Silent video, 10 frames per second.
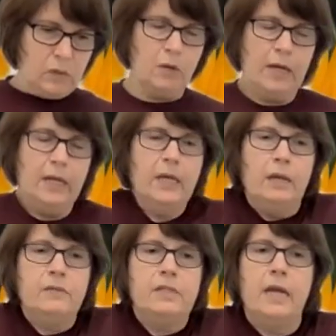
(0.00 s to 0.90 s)
or any
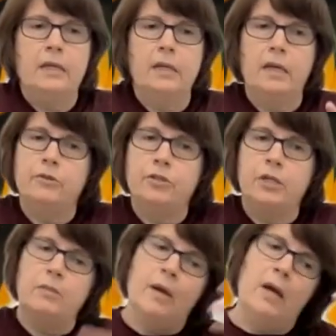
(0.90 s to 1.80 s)
kind of stagnant energy
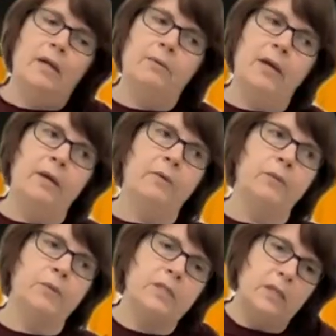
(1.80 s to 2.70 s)
in the body, right? When
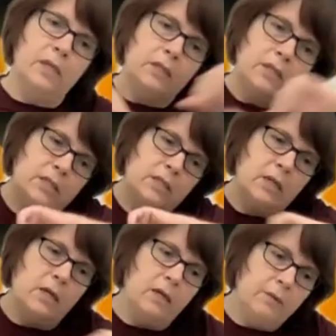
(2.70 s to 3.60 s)
we're sitting
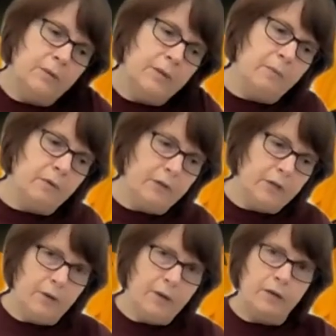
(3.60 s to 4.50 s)
still and we're not moving
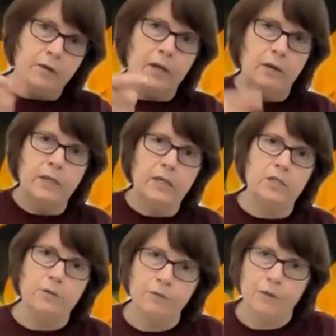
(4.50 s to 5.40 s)
around. Okay, we need to
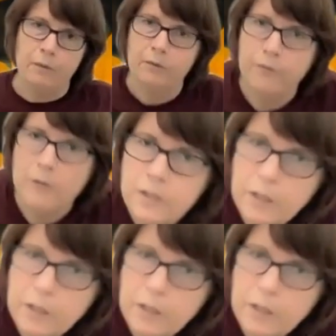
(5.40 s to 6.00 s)
do a forward fold